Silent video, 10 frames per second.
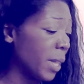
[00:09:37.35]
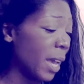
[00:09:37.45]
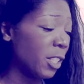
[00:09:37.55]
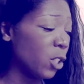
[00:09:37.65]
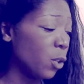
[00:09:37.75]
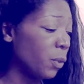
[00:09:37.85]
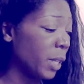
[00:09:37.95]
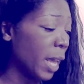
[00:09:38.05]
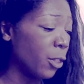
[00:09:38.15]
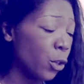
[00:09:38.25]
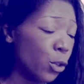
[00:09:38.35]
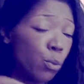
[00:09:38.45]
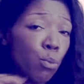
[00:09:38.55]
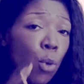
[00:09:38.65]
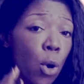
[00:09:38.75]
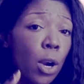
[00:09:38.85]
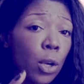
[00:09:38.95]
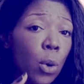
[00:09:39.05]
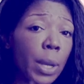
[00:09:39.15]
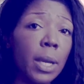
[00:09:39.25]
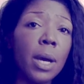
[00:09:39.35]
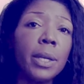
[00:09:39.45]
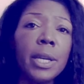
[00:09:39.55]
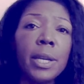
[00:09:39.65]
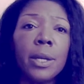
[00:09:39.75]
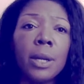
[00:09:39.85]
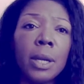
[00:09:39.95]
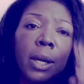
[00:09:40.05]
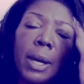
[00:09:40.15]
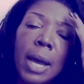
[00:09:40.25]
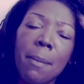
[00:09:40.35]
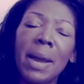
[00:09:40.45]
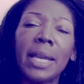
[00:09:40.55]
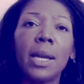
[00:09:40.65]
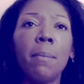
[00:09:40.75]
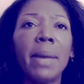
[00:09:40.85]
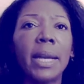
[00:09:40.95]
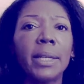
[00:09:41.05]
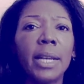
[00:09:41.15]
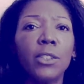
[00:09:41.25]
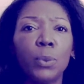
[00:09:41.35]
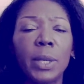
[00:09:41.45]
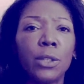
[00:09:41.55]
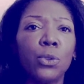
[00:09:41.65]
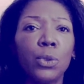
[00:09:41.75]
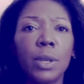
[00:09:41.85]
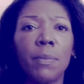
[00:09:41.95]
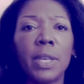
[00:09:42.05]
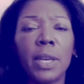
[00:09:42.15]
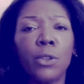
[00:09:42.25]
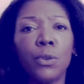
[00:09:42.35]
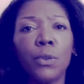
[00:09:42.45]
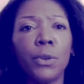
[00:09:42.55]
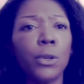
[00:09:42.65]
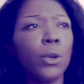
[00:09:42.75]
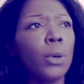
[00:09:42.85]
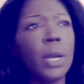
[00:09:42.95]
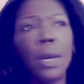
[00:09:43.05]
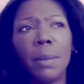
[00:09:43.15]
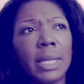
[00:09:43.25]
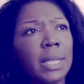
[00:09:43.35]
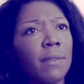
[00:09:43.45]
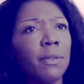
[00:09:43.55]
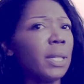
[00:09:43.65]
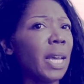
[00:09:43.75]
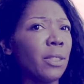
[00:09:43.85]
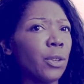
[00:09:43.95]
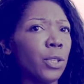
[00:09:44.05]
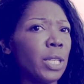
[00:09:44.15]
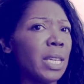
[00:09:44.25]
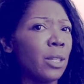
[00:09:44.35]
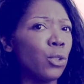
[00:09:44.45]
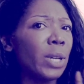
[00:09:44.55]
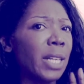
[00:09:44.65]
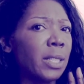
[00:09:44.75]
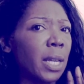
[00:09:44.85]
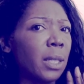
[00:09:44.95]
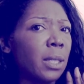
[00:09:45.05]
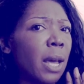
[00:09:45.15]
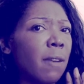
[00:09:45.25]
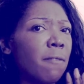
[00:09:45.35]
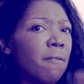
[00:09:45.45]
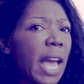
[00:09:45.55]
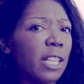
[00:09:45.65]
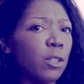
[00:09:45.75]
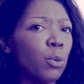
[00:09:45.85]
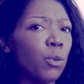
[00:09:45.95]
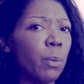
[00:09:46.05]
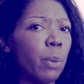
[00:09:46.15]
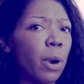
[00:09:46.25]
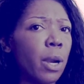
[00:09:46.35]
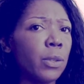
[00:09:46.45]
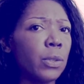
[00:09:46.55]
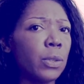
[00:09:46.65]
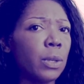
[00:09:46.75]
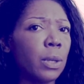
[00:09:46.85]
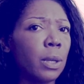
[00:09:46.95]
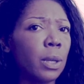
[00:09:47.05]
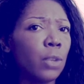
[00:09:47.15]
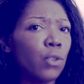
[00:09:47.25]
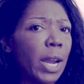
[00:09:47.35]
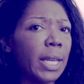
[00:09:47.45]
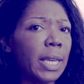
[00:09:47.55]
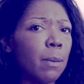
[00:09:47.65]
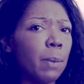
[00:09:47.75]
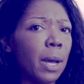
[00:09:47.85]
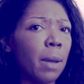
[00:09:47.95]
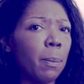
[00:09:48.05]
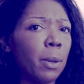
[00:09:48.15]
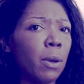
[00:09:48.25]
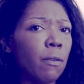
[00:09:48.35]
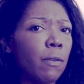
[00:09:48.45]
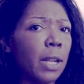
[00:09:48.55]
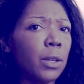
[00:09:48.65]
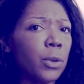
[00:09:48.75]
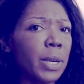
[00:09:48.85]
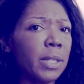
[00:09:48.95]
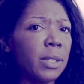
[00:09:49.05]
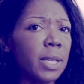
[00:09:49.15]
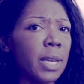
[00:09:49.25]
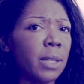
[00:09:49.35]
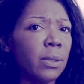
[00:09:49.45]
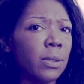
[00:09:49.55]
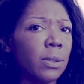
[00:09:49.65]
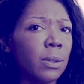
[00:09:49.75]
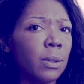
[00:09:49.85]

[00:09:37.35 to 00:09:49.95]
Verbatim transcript: I still feel like there's more going on here. I might come back next week and do something else for Virgo because I feel like there's a need. You guys got a lot of fast moving parts. Try to keep up. Follow your instincts.